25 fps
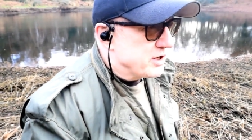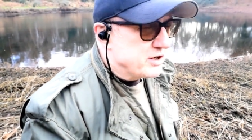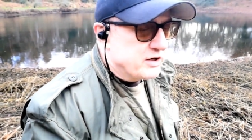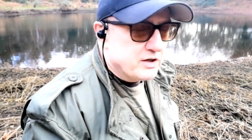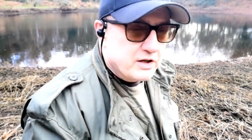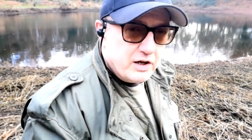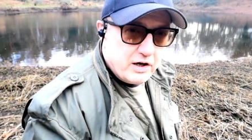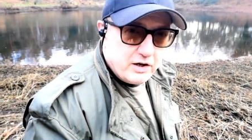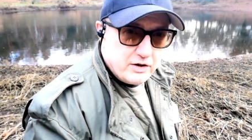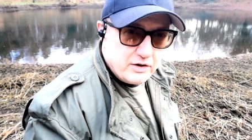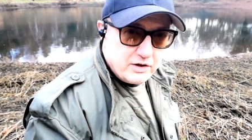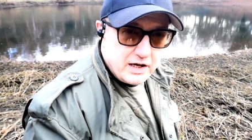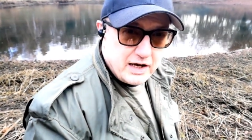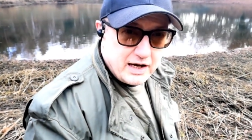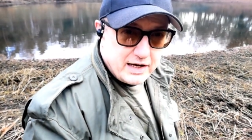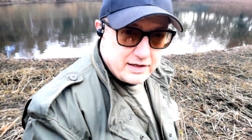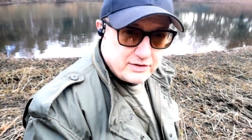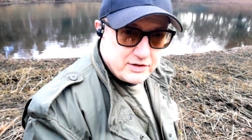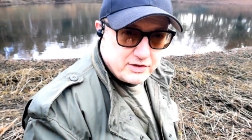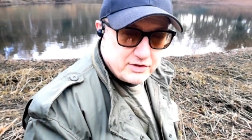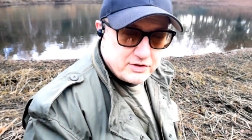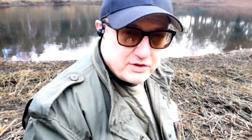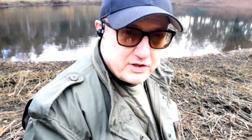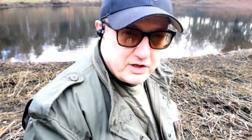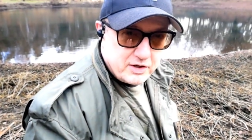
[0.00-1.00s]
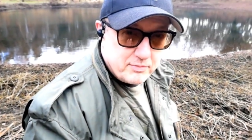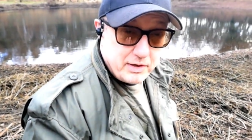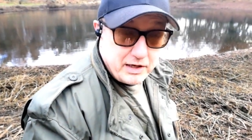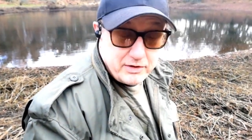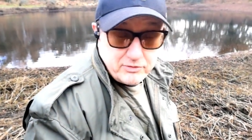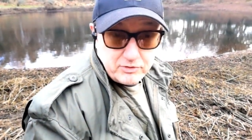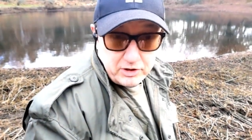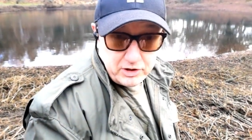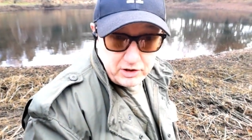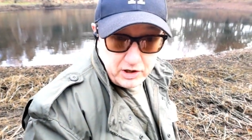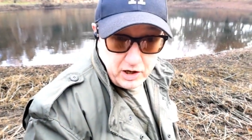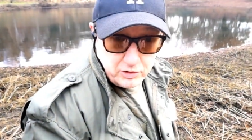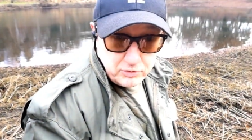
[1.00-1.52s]
But he had this thing about
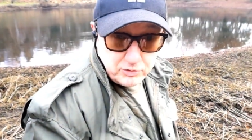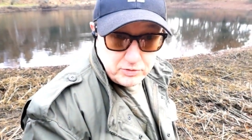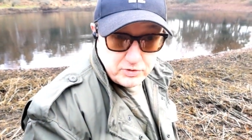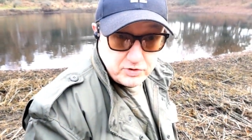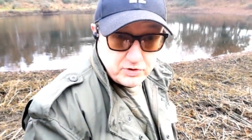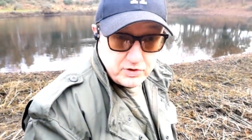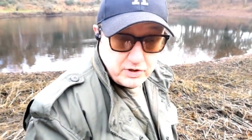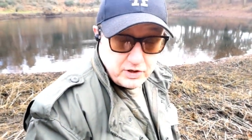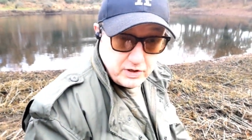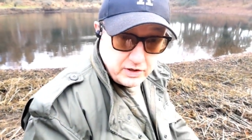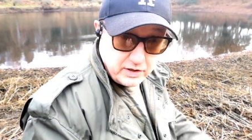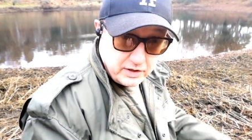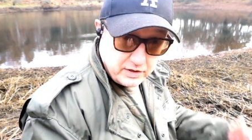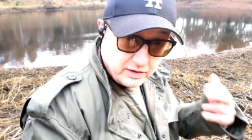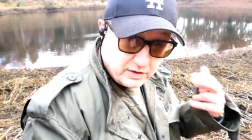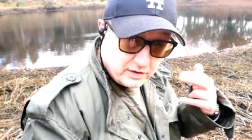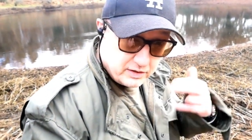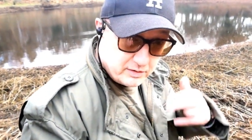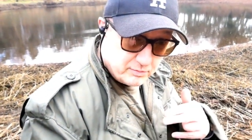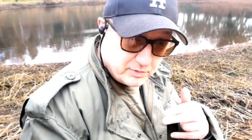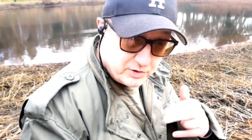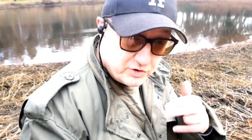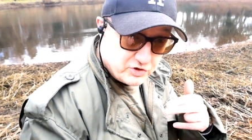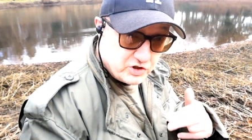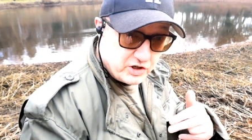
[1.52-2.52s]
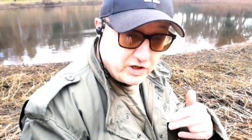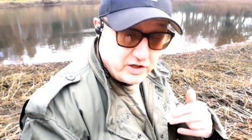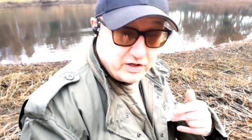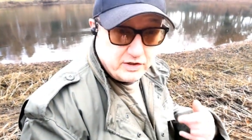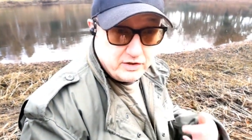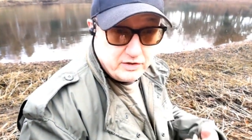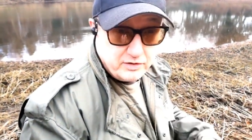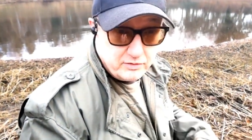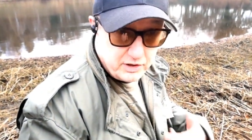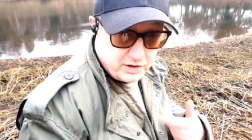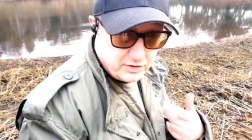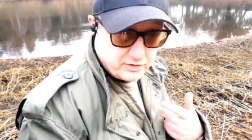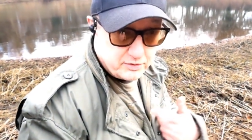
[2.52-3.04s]
the ghost in the
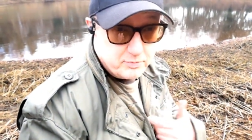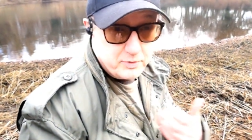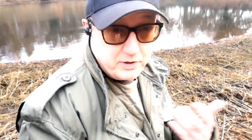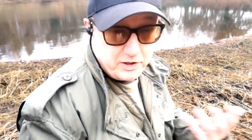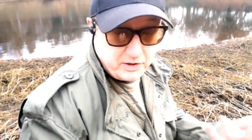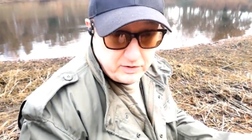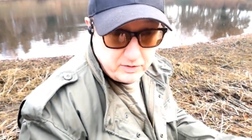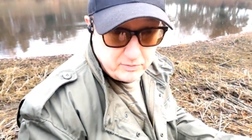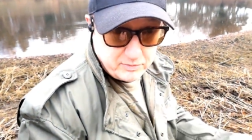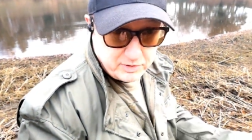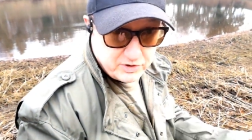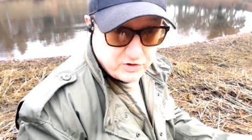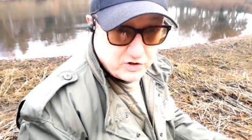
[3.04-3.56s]
machine, us being the